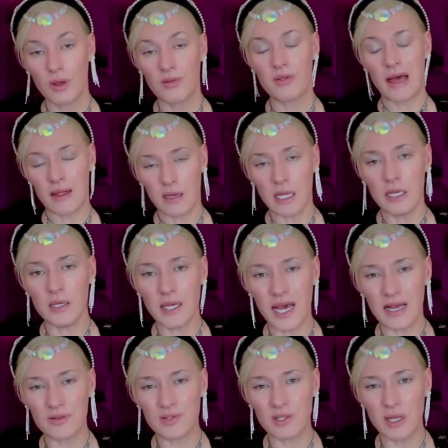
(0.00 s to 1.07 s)
that
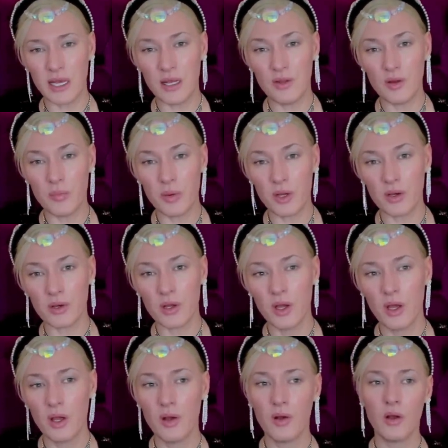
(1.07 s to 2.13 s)
encounter in the book,
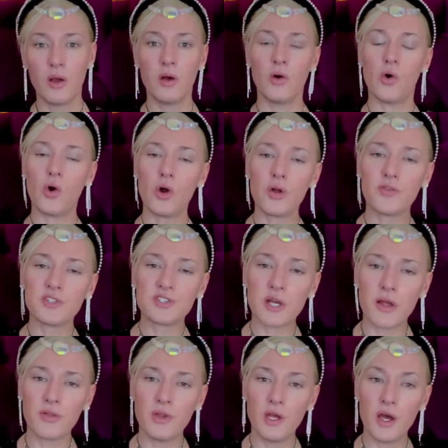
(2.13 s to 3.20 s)
all of a
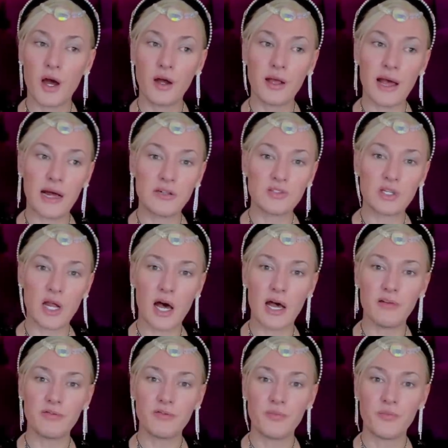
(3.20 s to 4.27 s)
sudden the young gal's
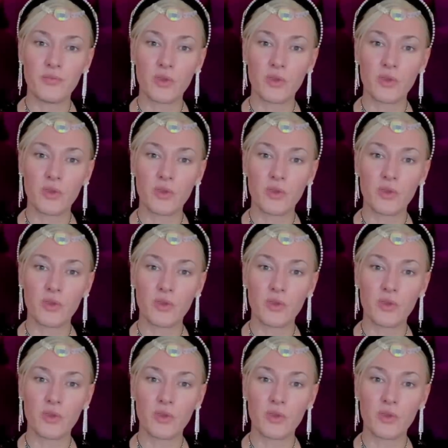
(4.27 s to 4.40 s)
life,